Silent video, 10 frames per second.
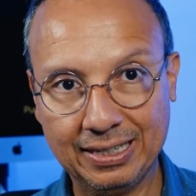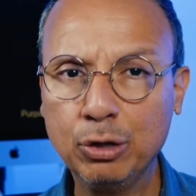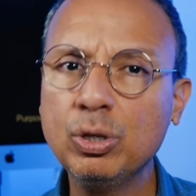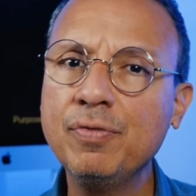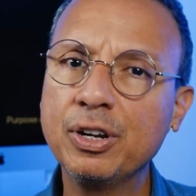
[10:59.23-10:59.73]

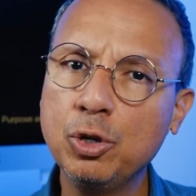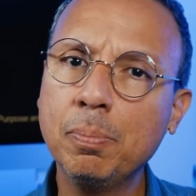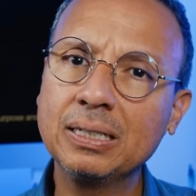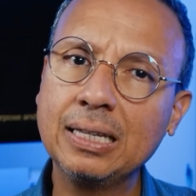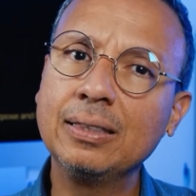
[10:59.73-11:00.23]
It's a pretty
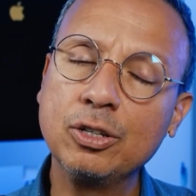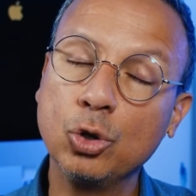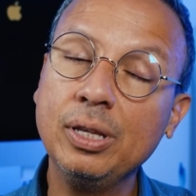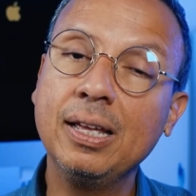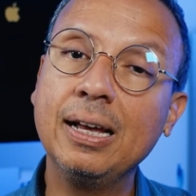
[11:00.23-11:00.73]
solid
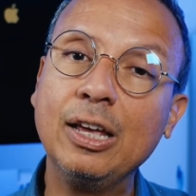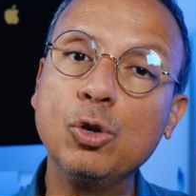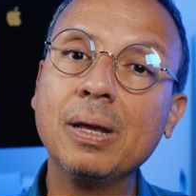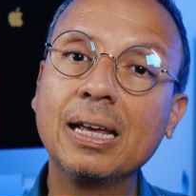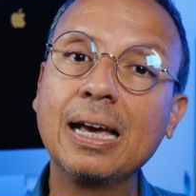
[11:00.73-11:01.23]
investment in
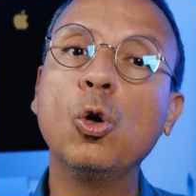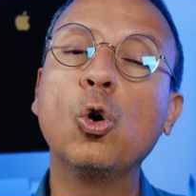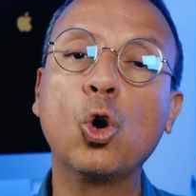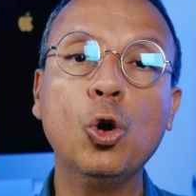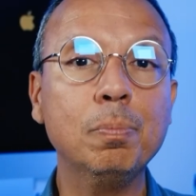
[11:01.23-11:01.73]
a
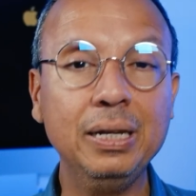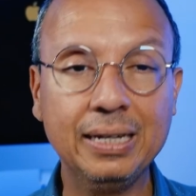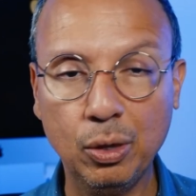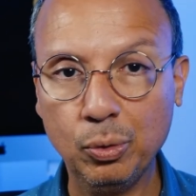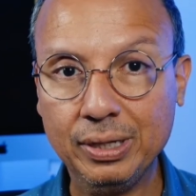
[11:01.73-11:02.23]
complicated market,
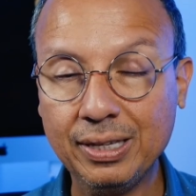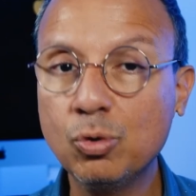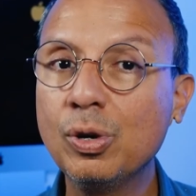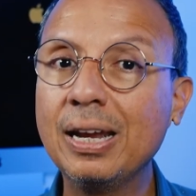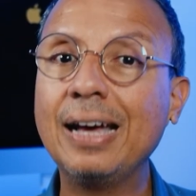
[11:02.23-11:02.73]
and it has
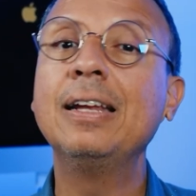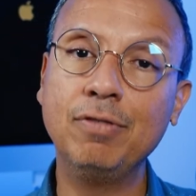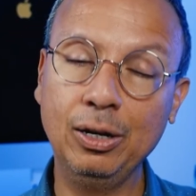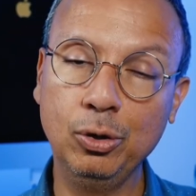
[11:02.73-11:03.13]
great resale